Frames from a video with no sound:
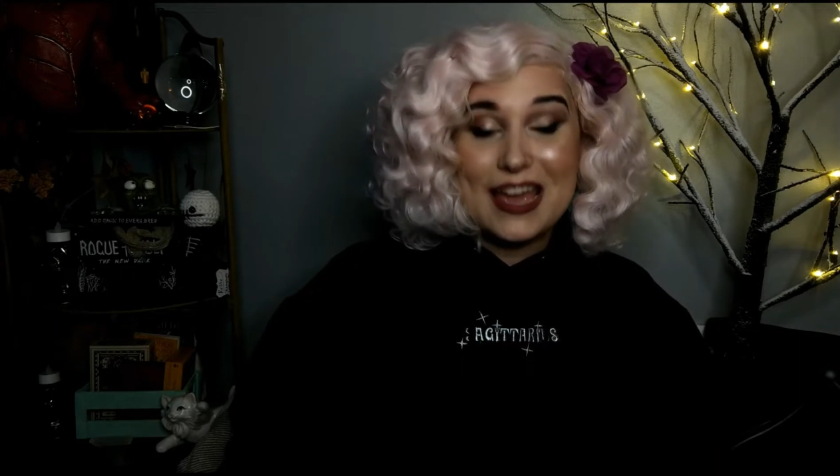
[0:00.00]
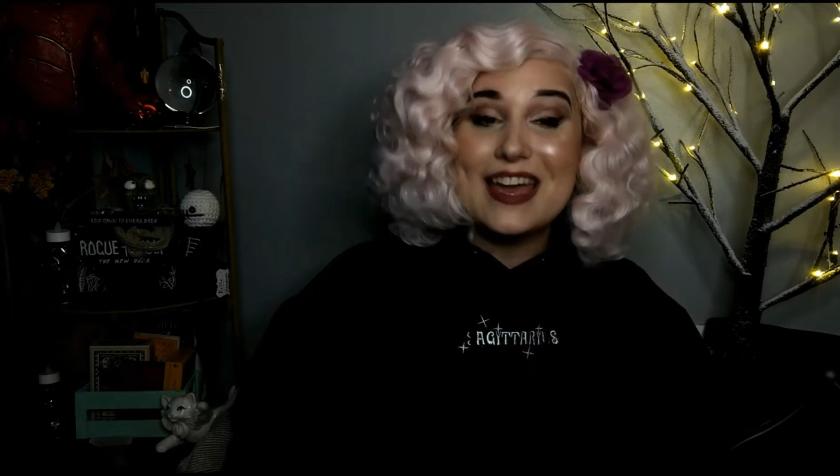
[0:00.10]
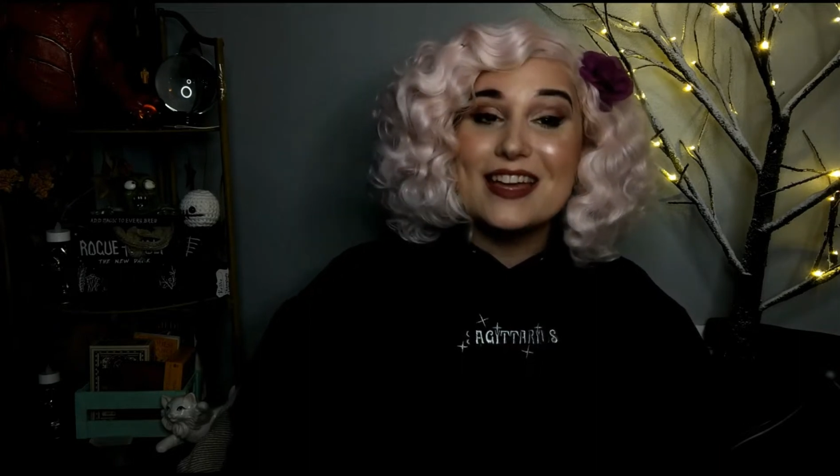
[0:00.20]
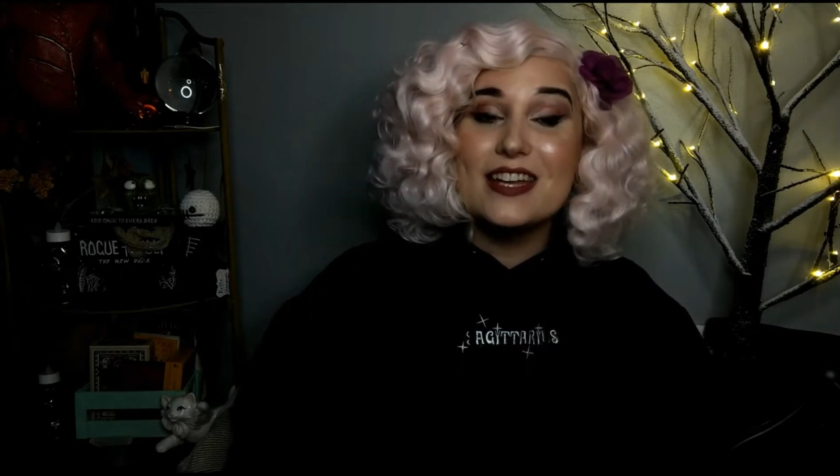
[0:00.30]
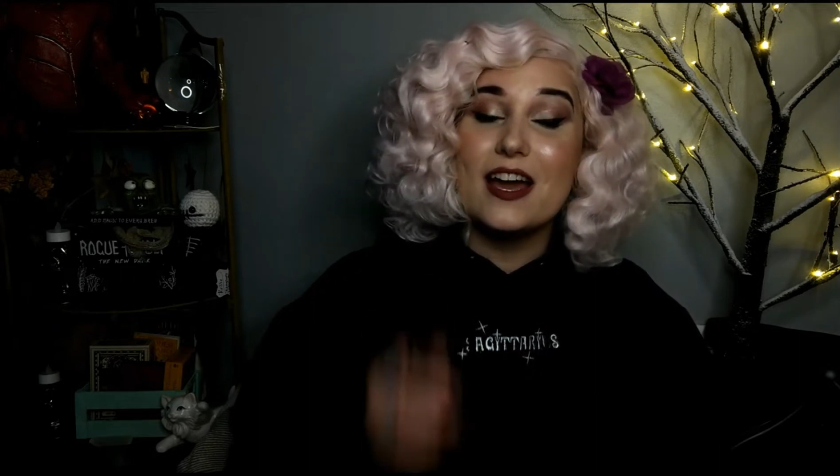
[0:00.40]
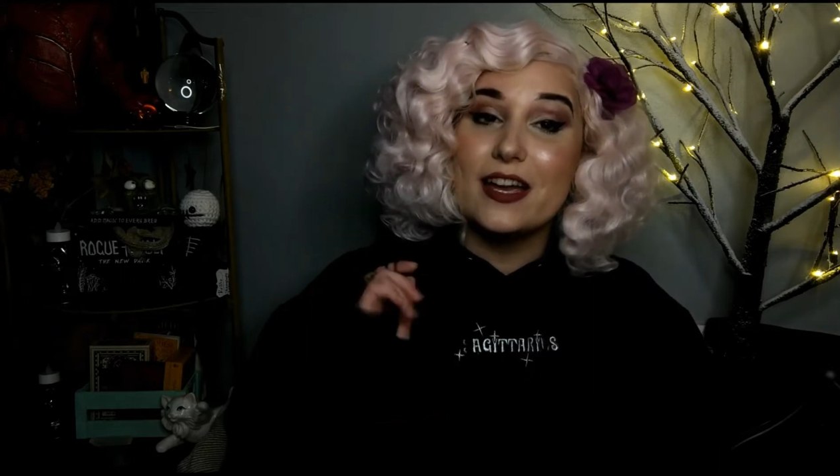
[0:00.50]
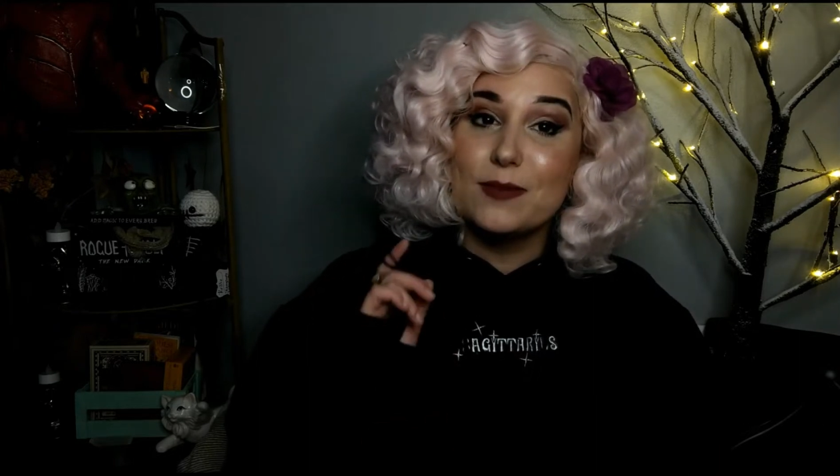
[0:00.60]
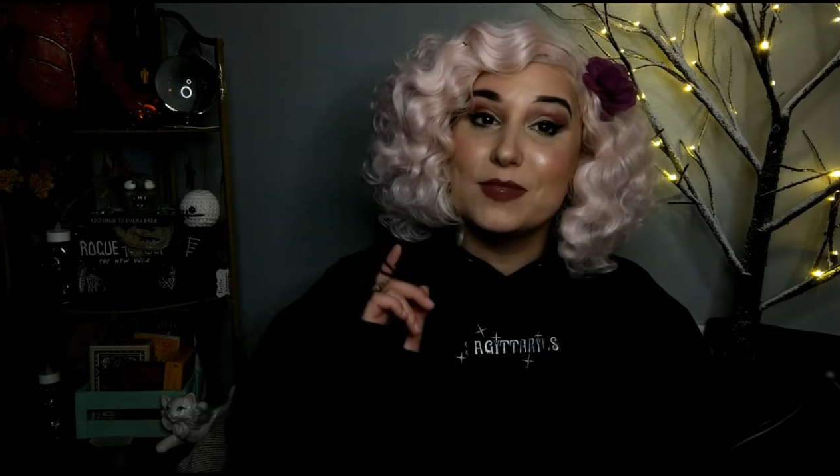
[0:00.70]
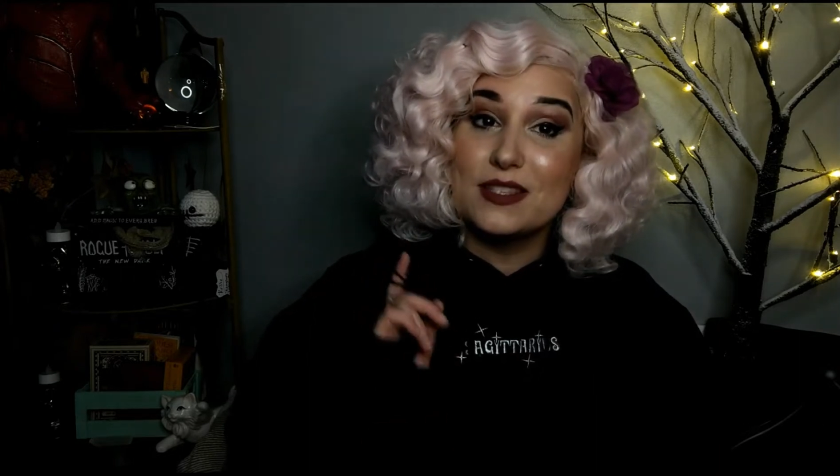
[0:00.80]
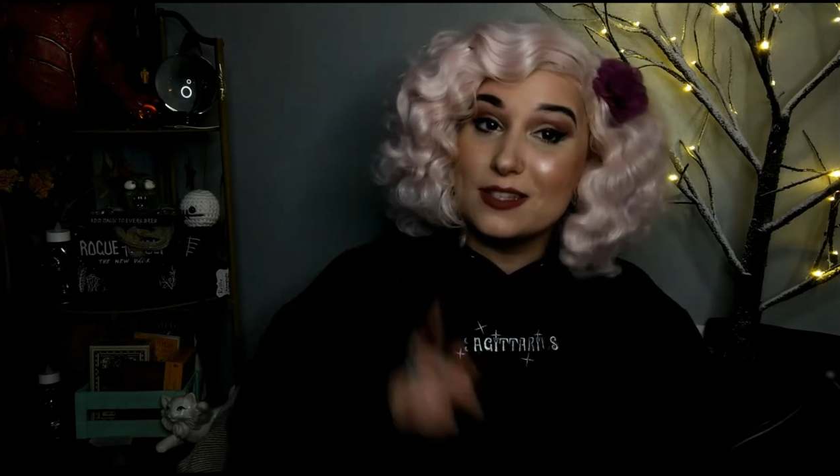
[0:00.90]
And I
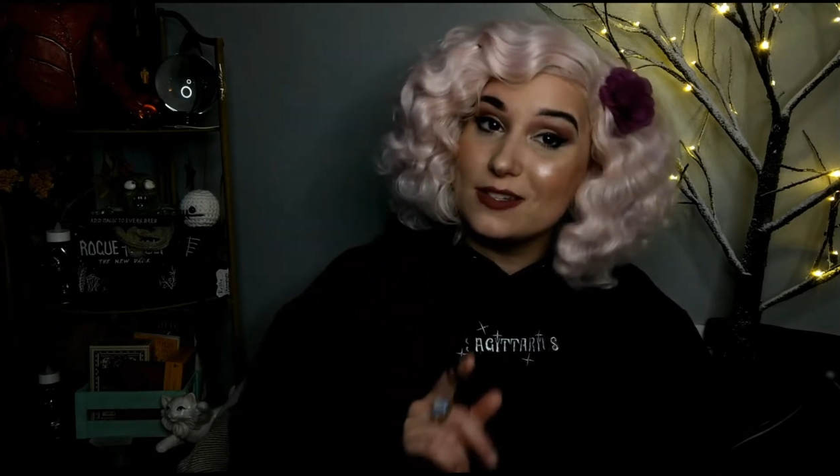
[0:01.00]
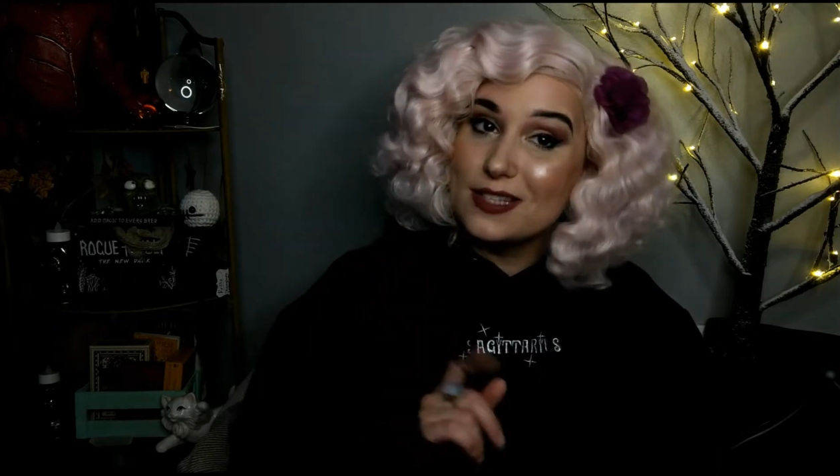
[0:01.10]
am still